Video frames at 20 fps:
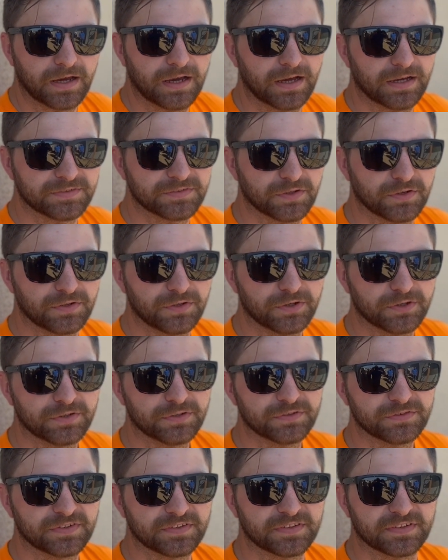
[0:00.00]
So
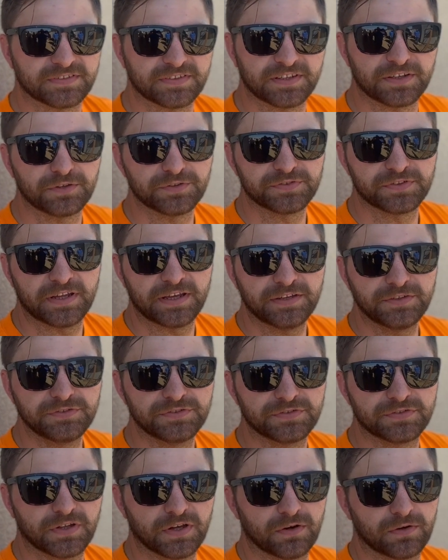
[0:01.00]
yours is a single stage.
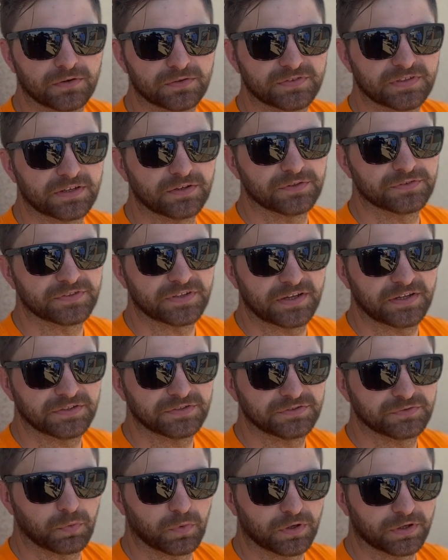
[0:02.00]
So single
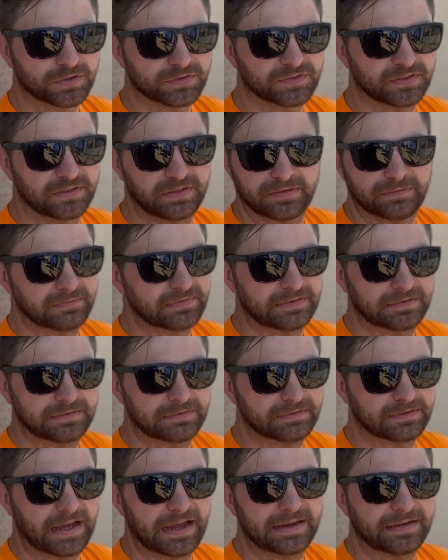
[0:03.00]
stage works, and
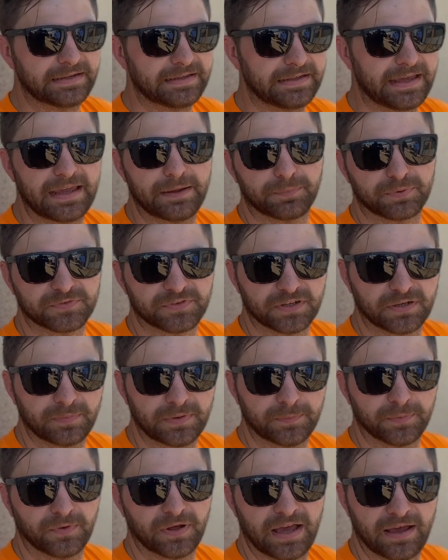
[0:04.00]
98%
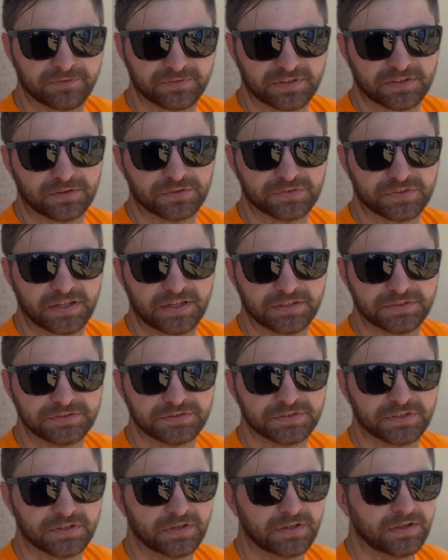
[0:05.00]
of people have single
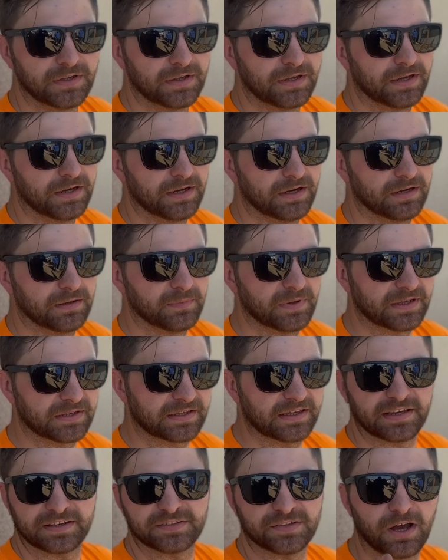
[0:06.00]
stage.
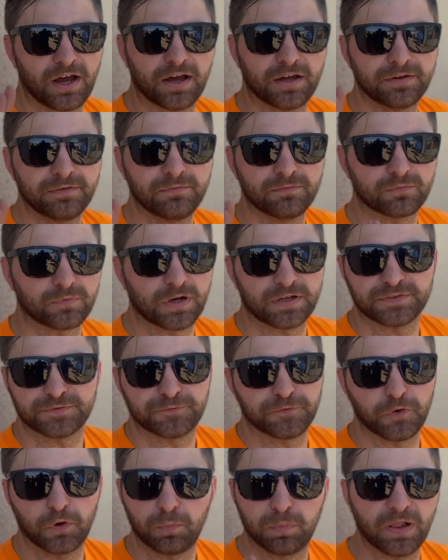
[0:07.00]
It kicks on, runs
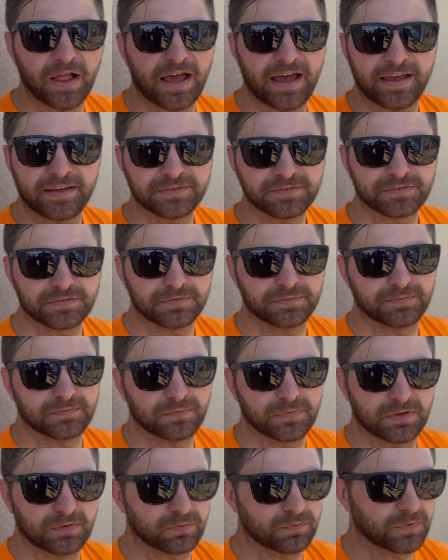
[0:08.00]
full blast,
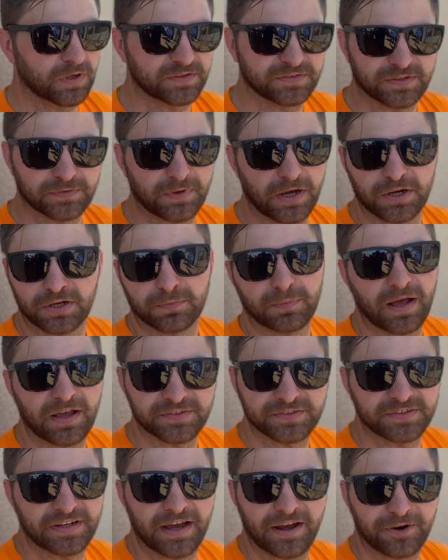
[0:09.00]
runs at 100
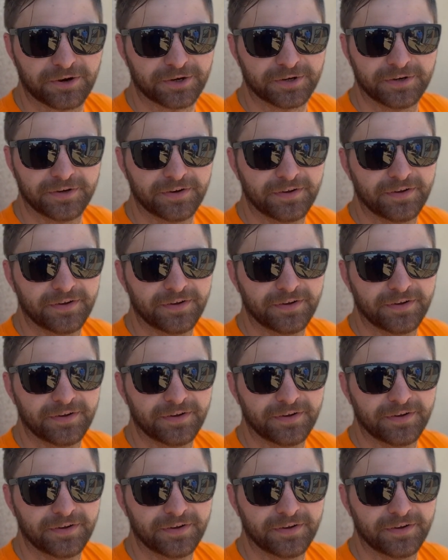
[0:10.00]
miles an hour,